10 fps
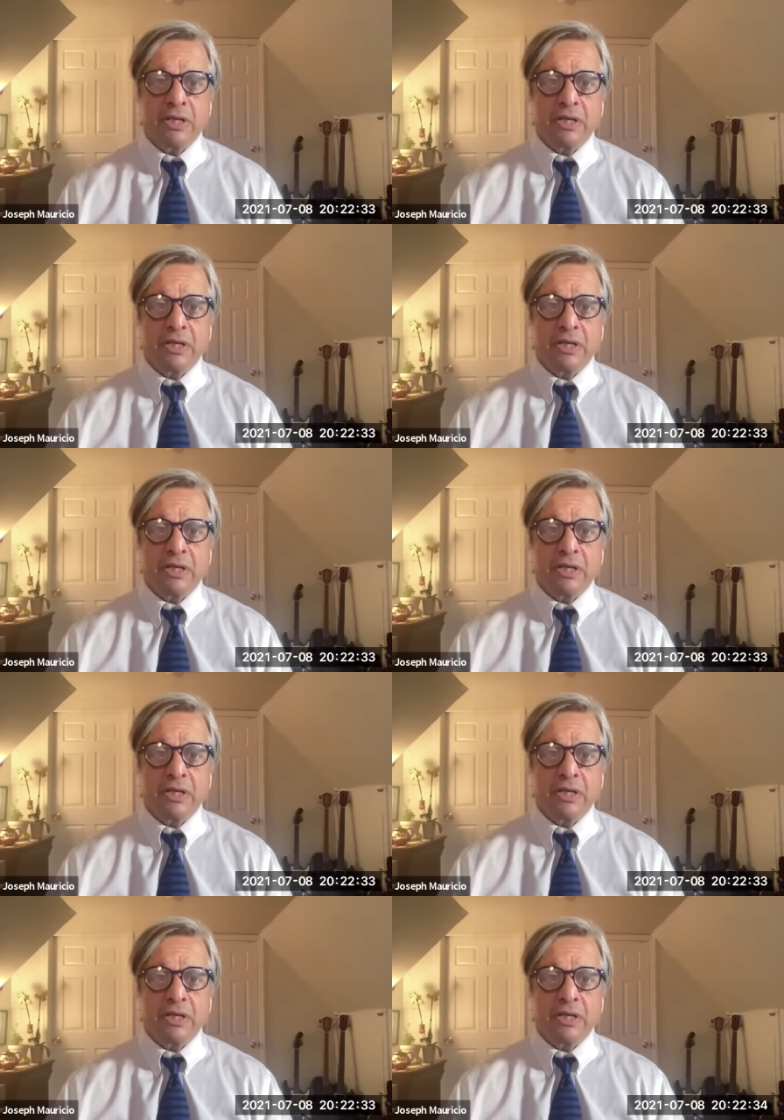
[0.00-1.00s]
than
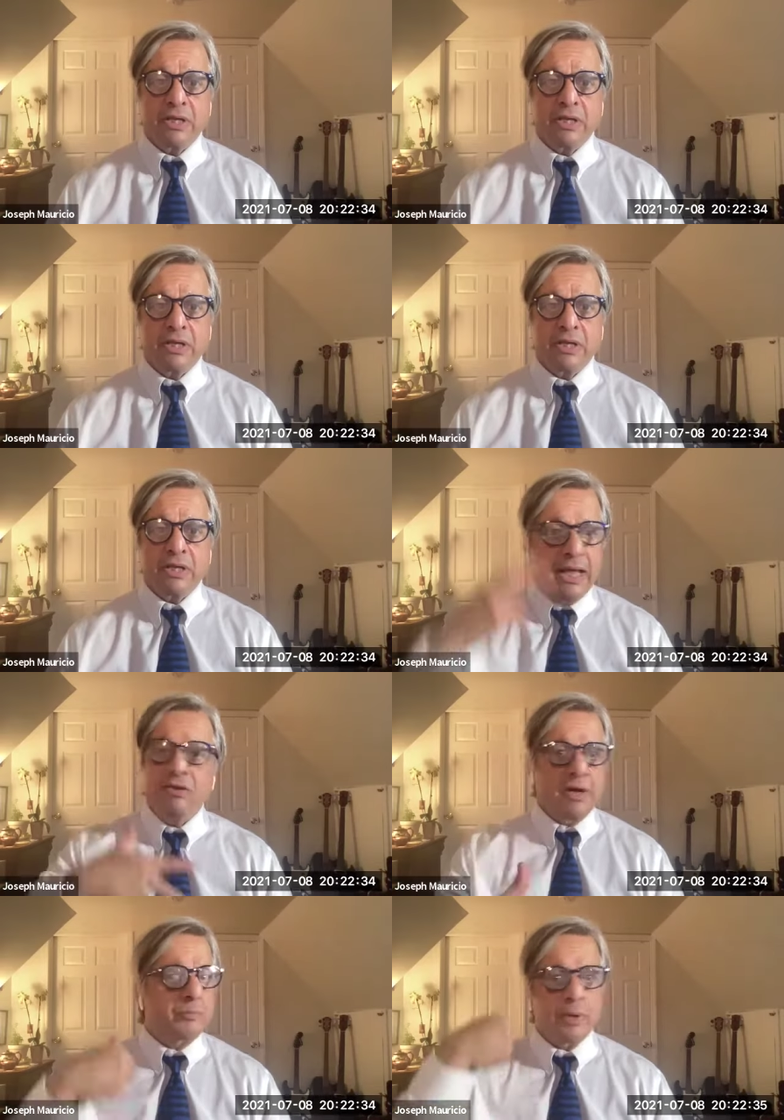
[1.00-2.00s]
anything you could
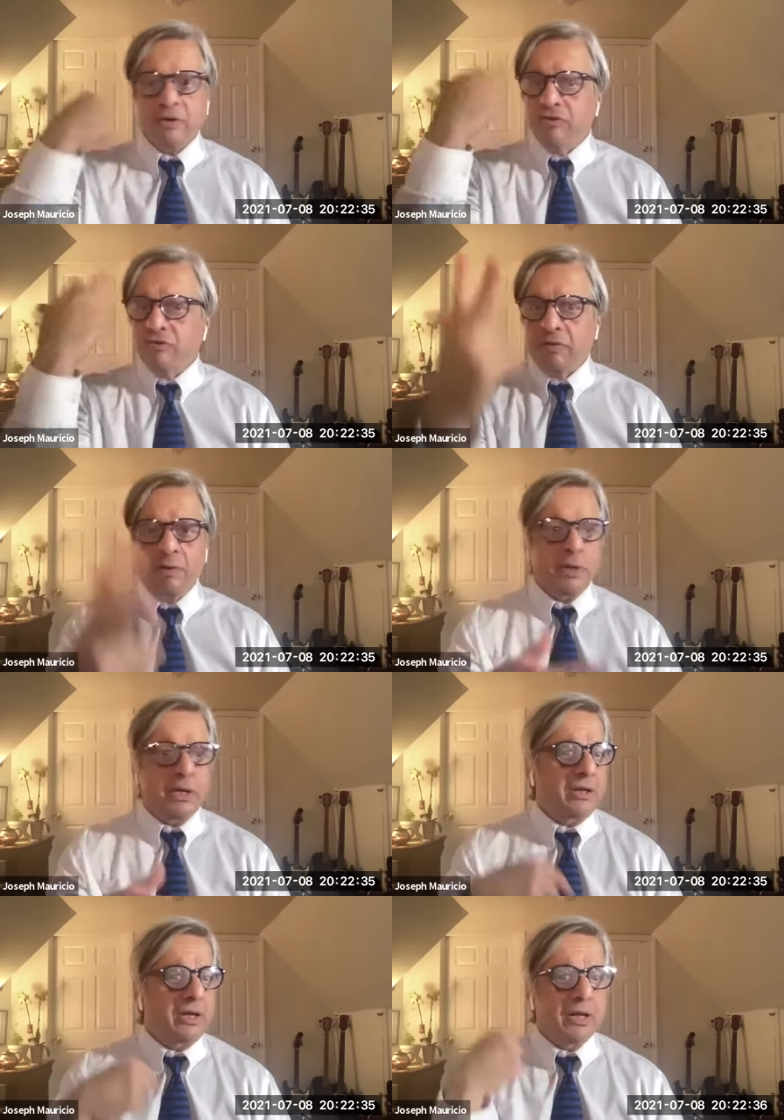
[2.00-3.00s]
figure out by
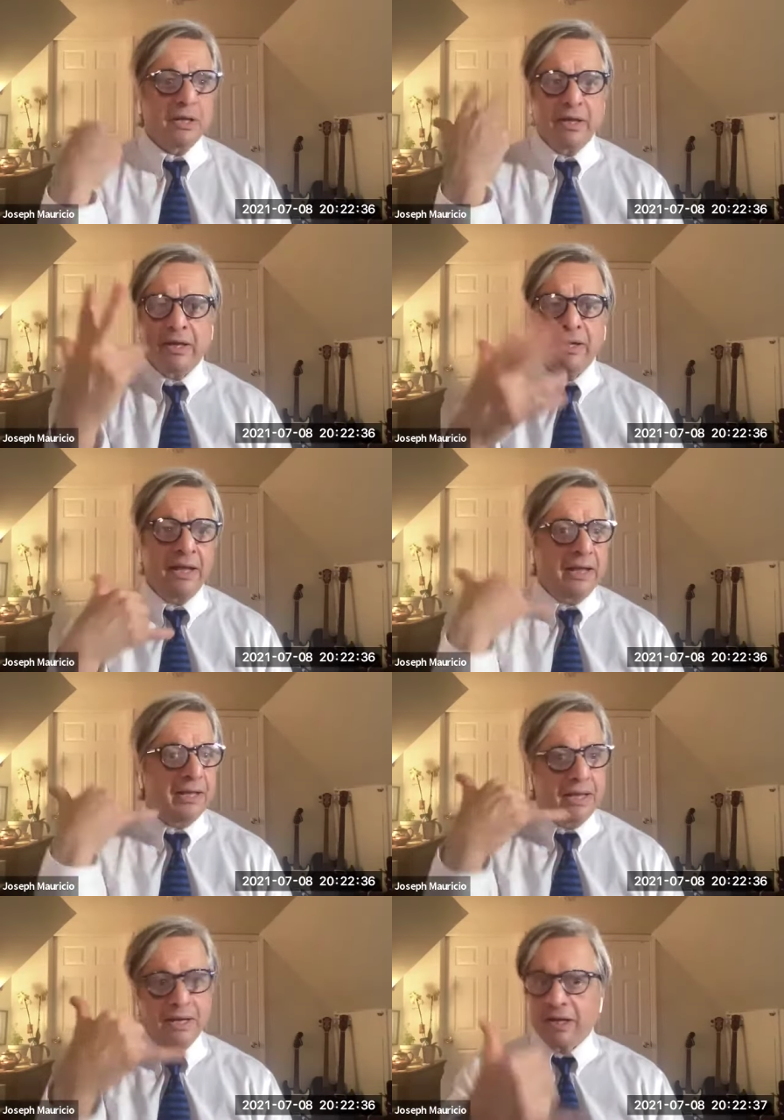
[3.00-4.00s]
screaming and yelling and
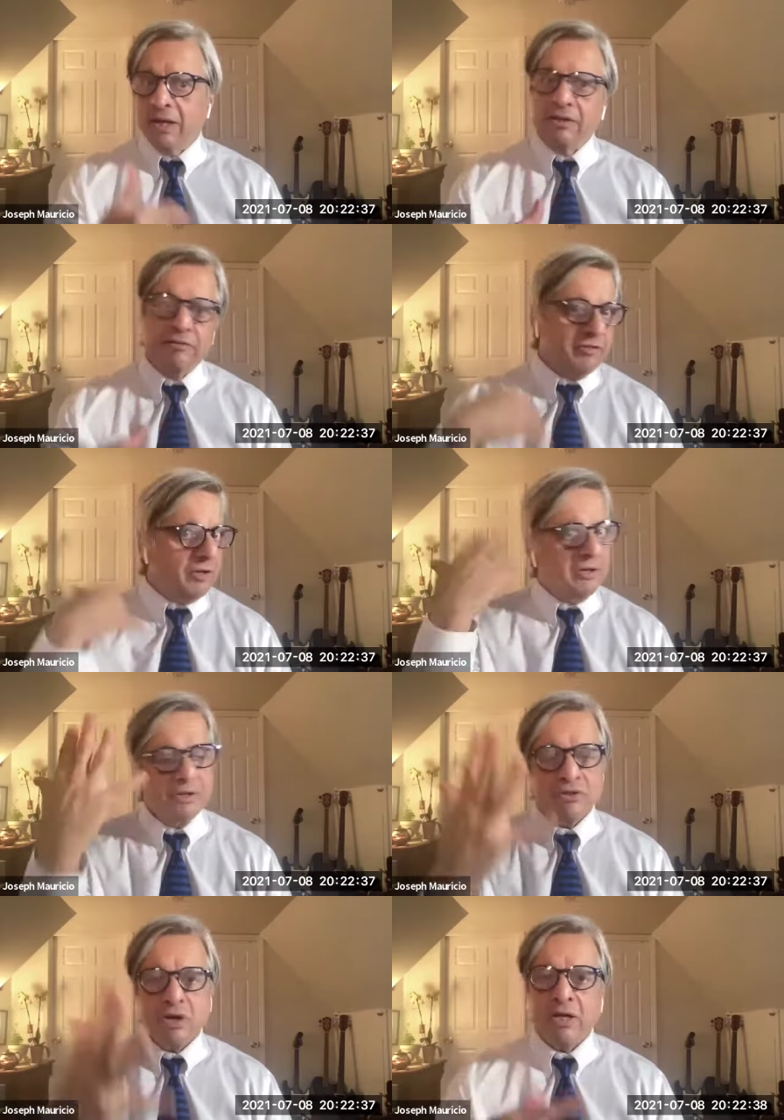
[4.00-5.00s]
getting on the
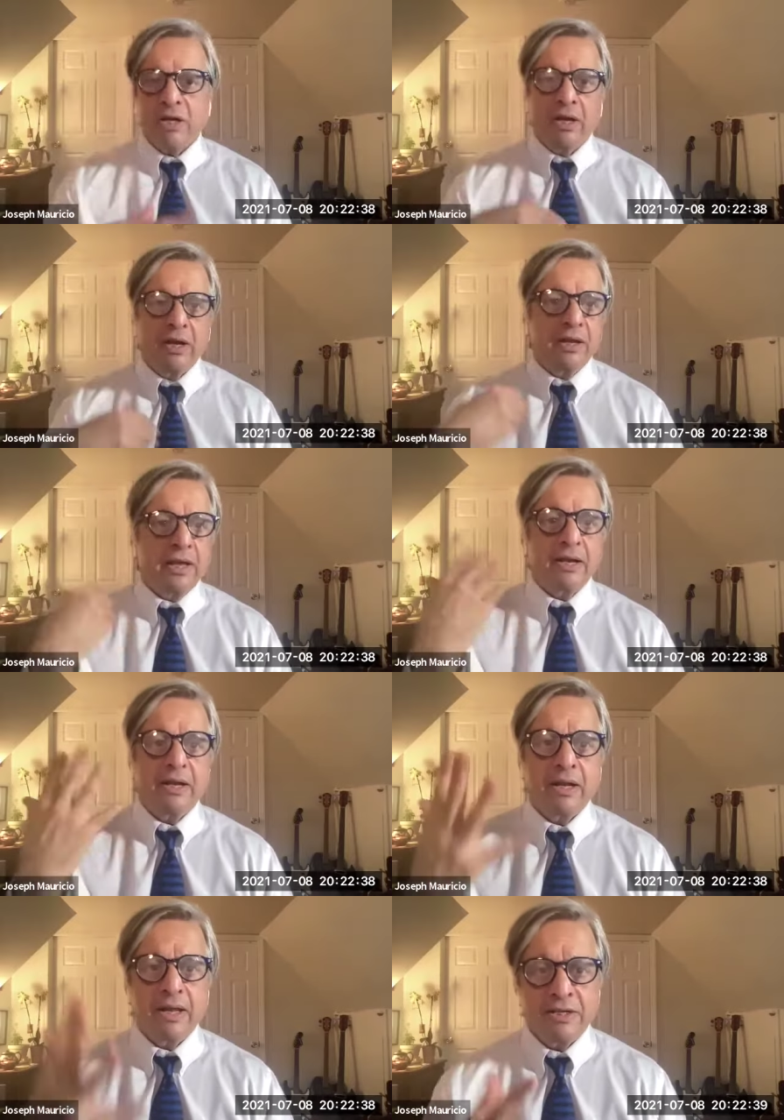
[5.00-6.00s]
phone and talking
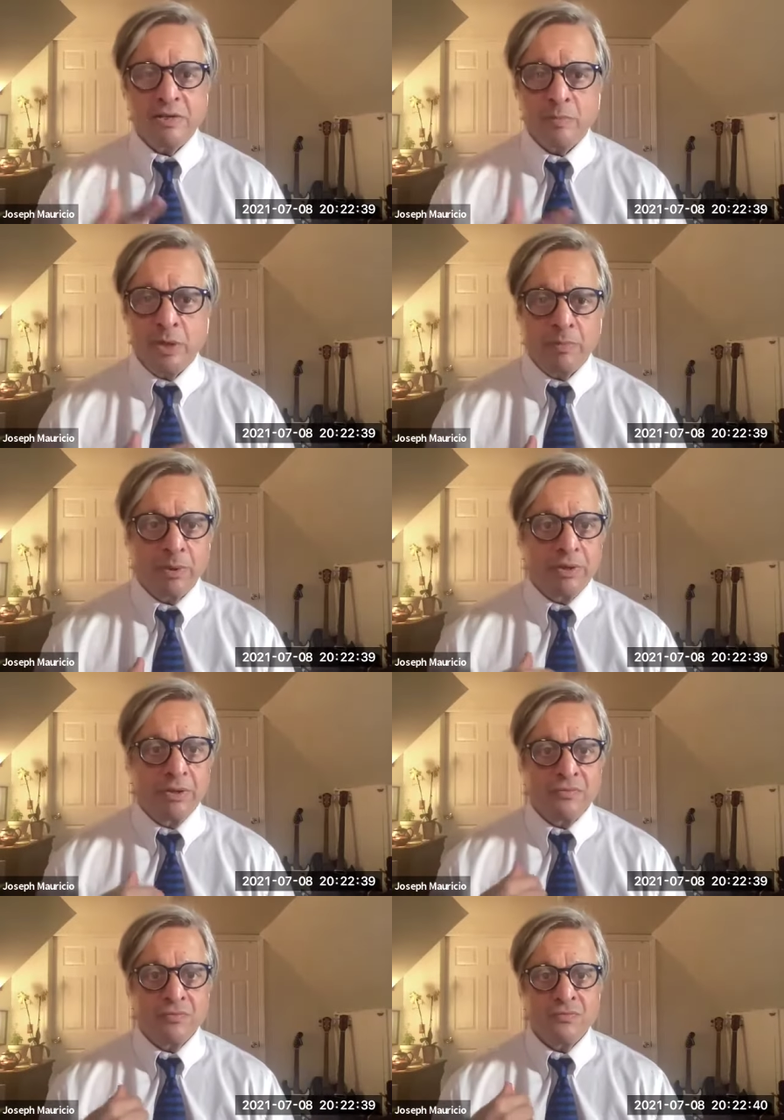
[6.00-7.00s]
again and again to
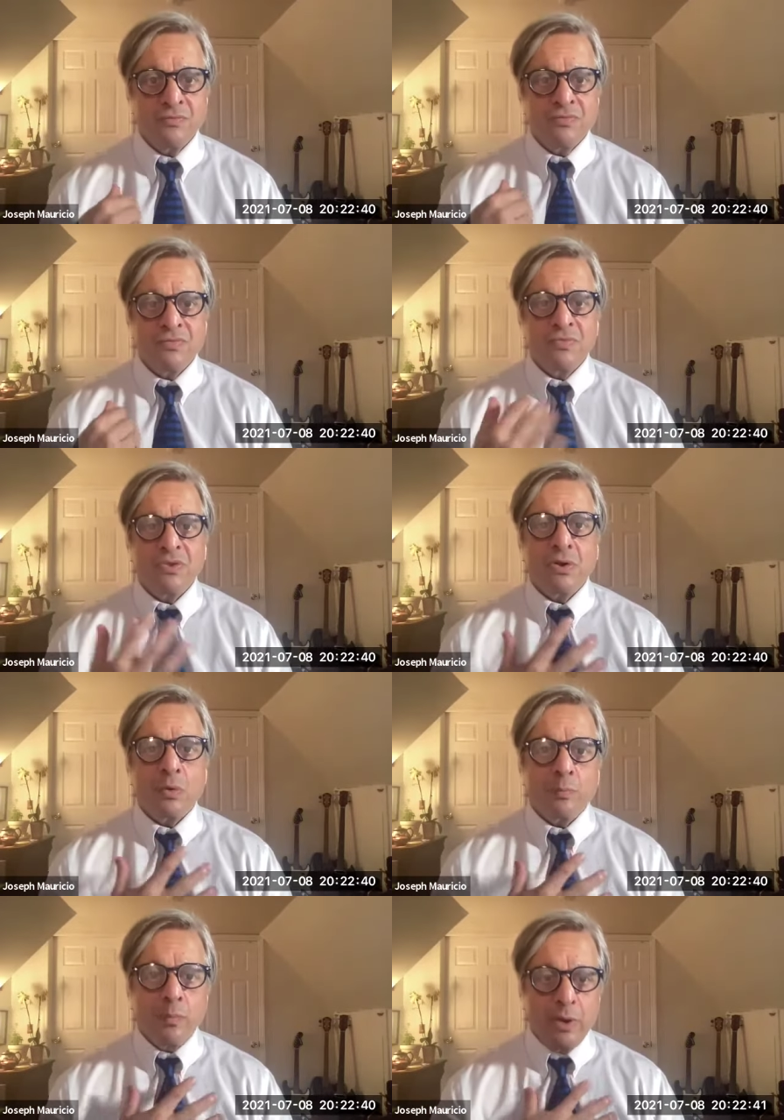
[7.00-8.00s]
people.
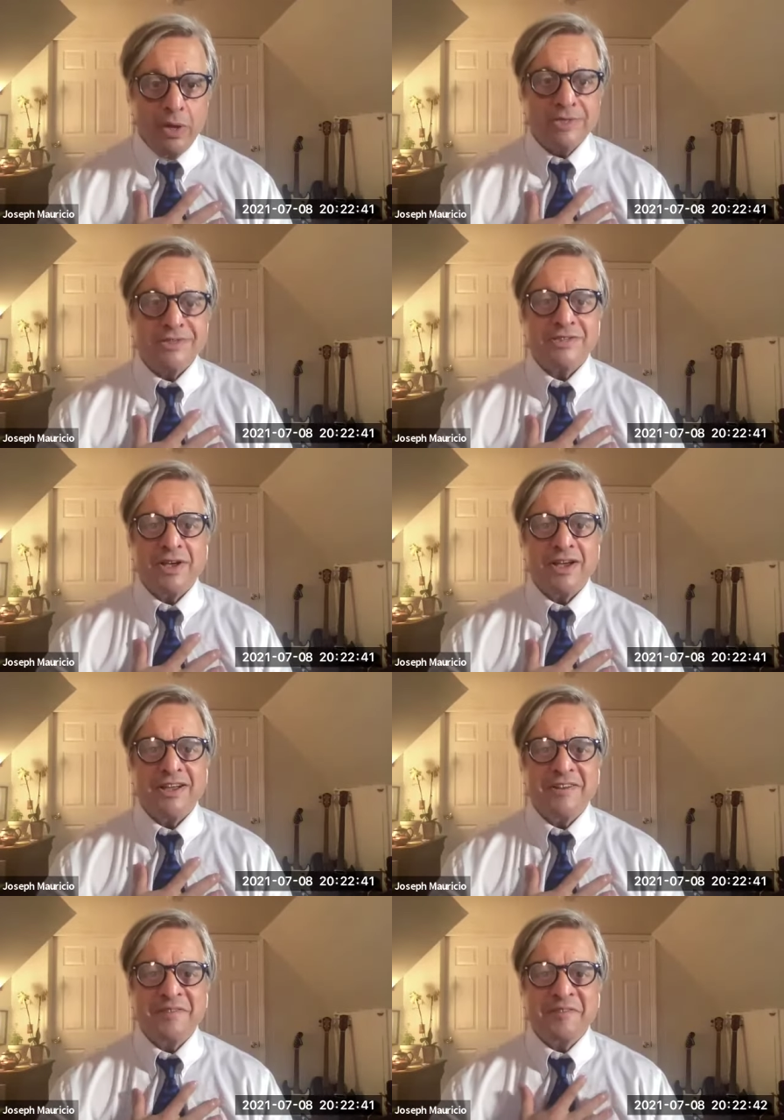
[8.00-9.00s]
Go
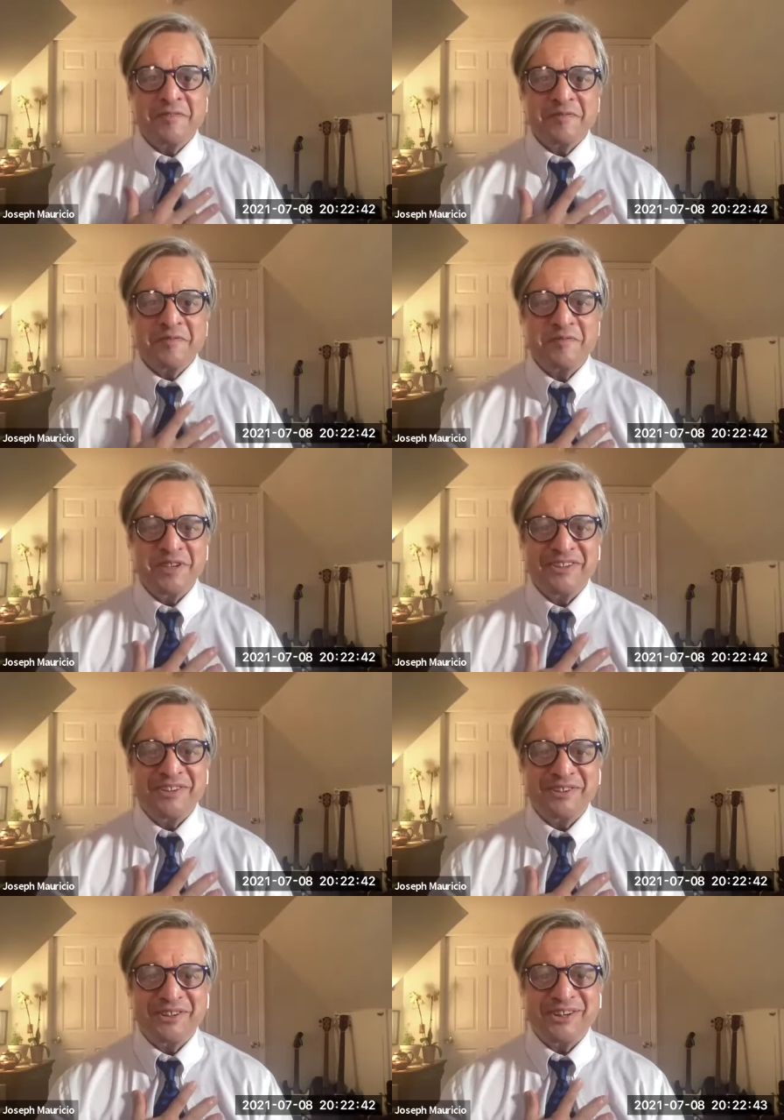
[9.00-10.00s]
inside and
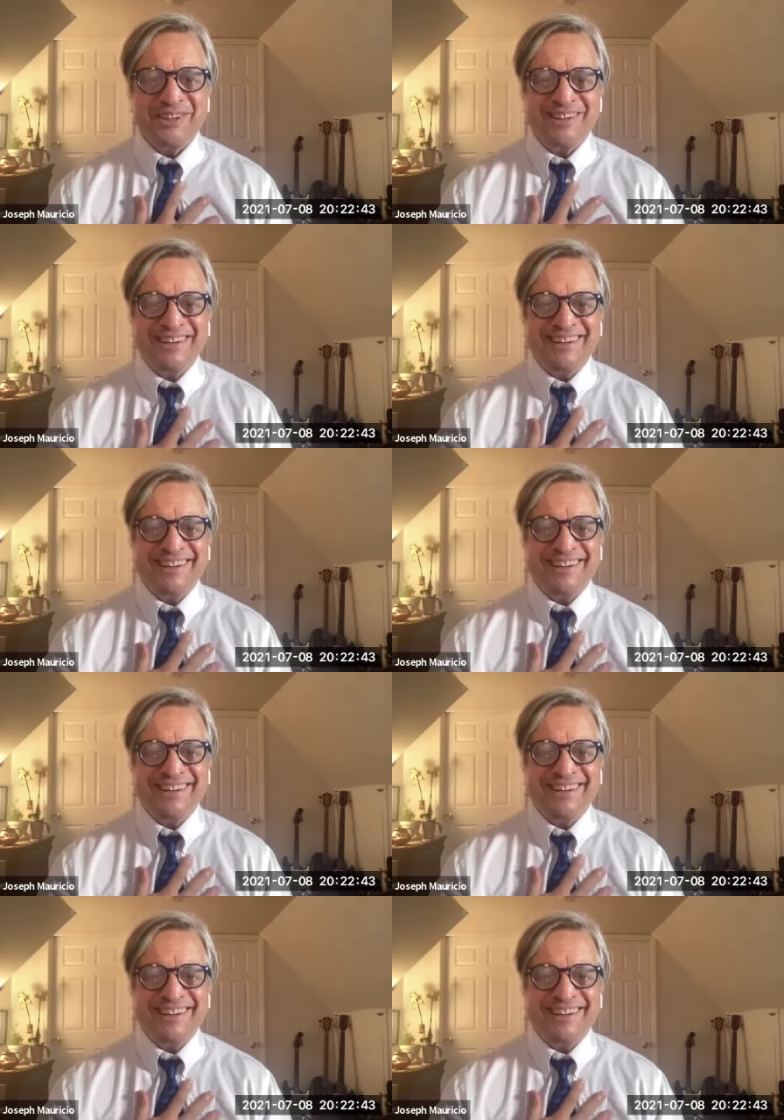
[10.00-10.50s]
feel your heart.